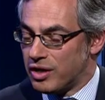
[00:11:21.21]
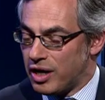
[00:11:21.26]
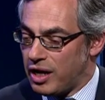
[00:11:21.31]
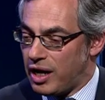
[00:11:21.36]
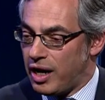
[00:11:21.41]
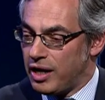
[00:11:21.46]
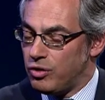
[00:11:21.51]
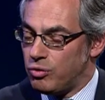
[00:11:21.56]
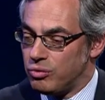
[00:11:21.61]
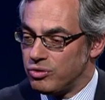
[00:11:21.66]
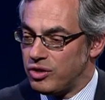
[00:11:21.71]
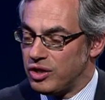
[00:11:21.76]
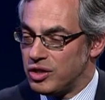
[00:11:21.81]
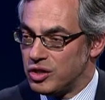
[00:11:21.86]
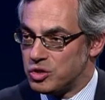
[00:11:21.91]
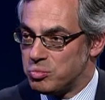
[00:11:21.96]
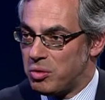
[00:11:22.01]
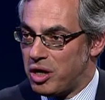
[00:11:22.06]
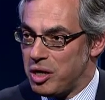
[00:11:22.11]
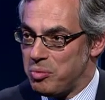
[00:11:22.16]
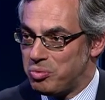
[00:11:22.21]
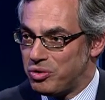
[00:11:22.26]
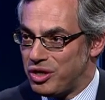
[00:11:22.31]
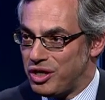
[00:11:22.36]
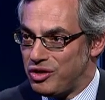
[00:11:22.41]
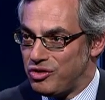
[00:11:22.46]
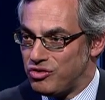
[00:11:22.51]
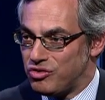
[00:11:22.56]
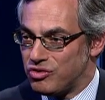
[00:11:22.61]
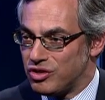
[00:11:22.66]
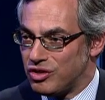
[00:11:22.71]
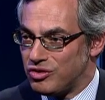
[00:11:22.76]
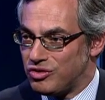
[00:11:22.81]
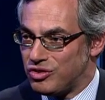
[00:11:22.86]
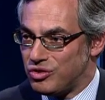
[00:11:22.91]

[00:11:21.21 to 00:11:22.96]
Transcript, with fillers: I, I don't think it's my place uh,